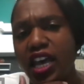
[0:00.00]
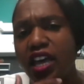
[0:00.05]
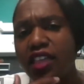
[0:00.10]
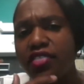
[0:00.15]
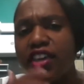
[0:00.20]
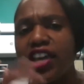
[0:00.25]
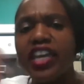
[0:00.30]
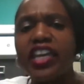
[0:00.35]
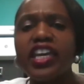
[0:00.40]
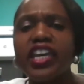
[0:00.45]

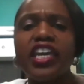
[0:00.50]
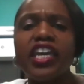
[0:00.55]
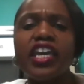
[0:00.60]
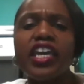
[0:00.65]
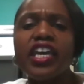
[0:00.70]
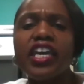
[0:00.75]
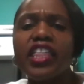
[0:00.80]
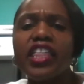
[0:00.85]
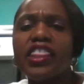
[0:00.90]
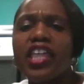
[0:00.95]

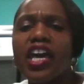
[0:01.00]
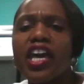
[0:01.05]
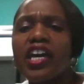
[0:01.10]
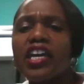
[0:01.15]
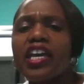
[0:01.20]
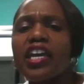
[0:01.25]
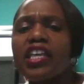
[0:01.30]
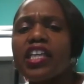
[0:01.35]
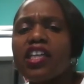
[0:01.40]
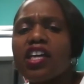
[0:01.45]

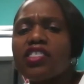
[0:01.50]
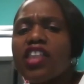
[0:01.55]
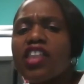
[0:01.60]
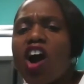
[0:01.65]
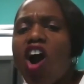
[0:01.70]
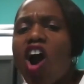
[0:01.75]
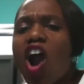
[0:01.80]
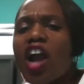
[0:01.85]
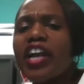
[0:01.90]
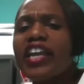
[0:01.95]
The
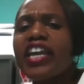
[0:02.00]
R.